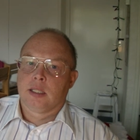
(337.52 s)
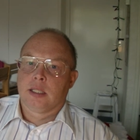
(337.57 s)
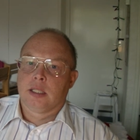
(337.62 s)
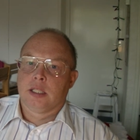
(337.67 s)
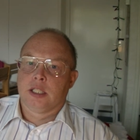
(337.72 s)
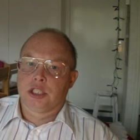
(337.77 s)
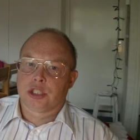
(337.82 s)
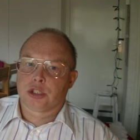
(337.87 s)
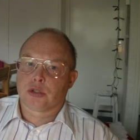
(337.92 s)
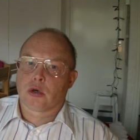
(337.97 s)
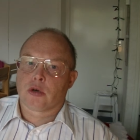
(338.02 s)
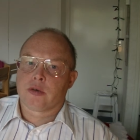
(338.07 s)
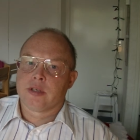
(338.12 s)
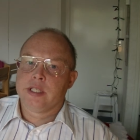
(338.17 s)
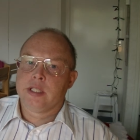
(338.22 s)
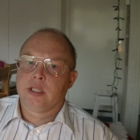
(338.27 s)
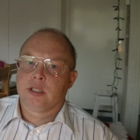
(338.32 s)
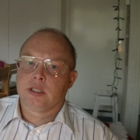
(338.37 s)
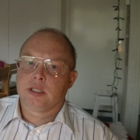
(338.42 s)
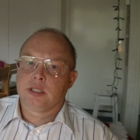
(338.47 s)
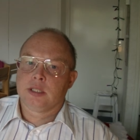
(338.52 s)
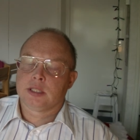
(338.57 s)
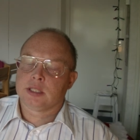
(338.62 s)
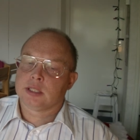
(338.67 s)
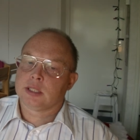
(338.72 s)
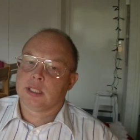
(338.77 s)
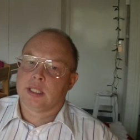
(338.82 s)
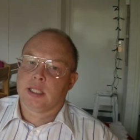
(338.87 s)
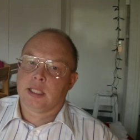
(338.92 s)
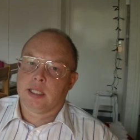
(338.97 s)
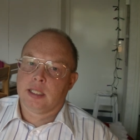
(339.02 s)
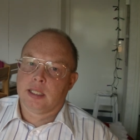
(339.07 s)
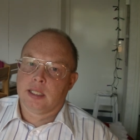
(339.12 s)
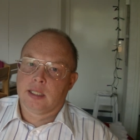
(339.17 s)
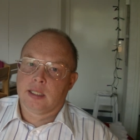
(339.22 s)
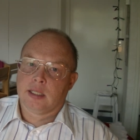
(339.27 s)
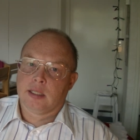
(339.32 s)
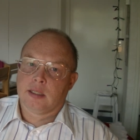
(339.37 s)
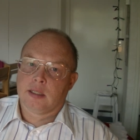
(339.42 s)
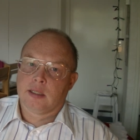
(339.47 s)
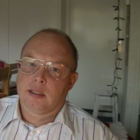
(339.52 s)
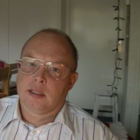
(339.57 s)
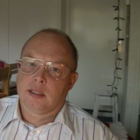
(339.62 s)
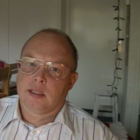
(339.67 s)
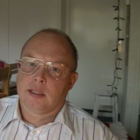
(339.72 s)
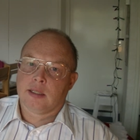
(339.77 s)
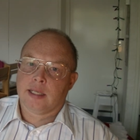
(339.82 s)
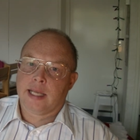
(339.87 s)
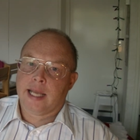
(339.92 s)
historians uh,